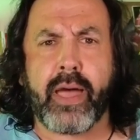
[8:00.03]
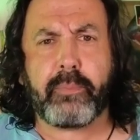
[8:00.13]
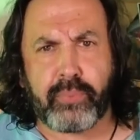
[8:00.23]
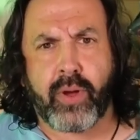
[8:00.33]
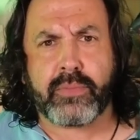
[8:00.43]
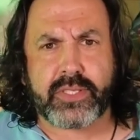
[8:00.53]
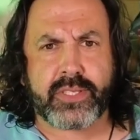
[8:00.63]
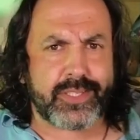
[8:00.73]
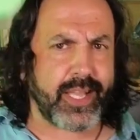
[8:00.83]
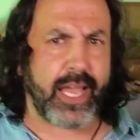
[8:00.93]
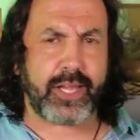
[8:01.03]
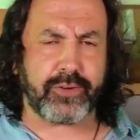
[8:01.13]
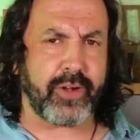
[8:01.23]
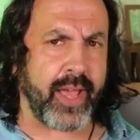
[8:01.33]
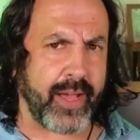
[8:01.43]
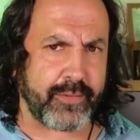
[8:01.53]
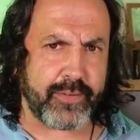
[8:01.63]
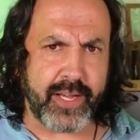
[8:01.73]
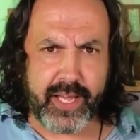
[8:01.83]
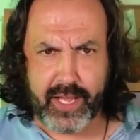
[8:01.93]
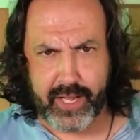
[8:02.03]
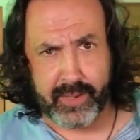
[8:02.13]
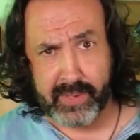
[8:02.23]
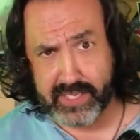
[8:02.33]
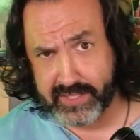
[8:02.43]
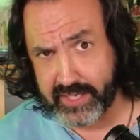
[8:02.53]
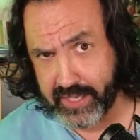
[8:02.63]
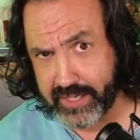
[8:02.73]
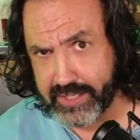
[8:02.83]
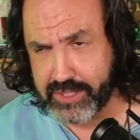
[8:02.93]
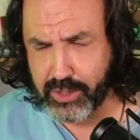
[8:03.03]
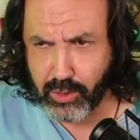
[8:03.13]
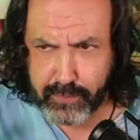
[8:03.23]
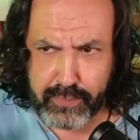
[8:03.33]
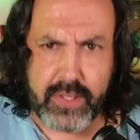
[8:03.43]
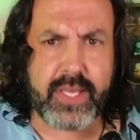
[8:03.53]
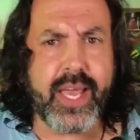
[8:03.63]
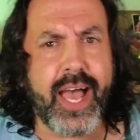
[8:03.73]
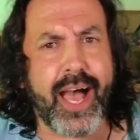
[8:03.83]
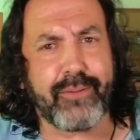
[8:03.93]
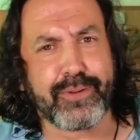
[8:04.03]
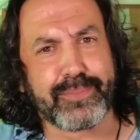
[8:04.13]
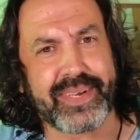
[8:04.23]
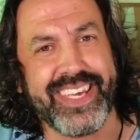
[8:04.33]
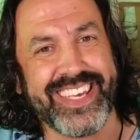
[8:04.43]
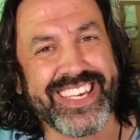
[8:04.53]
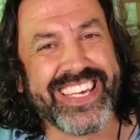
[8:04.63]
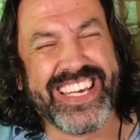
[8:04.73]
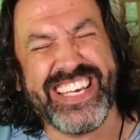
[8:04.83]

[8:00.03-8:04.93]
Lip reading: my promises. I don't have an amazing English. Hopefully I will be